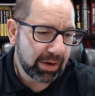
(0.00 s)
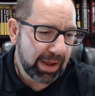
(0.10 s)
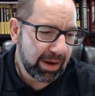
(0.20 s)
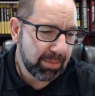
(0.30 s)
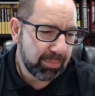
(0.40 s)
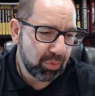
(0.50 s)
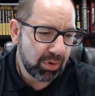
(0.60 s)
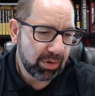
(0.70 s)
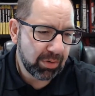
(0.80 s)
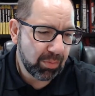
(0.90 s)

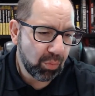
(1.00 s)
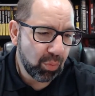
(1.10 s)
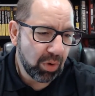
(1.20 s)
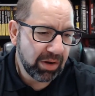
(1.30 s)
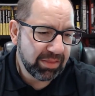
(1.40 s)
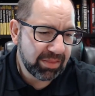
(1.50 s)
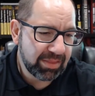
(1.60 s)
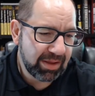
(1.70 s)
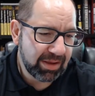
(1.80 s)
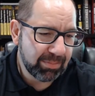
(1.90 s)
Airport. One
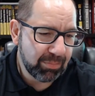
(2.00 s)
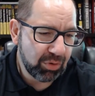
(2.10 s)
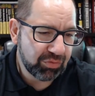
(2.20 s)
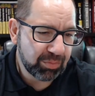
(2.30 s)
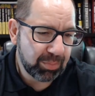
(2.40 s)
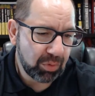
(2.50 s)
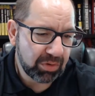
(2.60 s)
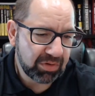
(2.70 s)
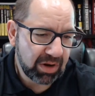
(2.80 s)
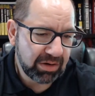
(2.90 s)
thing most
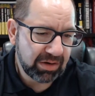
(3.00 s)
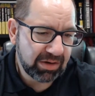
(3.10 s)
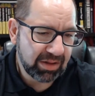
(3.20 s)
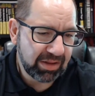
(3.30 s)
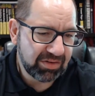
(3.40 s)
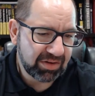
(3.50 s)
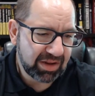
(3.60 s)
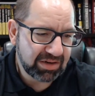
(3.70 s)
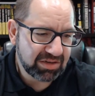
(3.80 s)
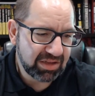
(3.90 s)
reports on the delays and
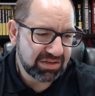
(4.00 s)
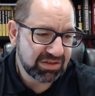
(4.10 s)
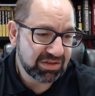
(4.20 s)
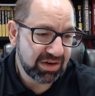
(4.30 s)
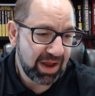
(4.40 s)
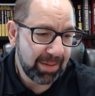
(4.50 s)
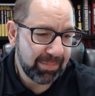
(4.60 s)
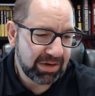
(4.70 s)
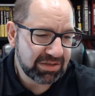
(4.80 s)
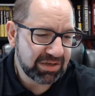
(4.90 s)
cancellations are not
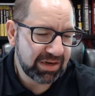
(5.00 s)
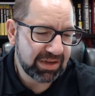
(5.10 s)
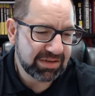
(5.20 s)
mentioning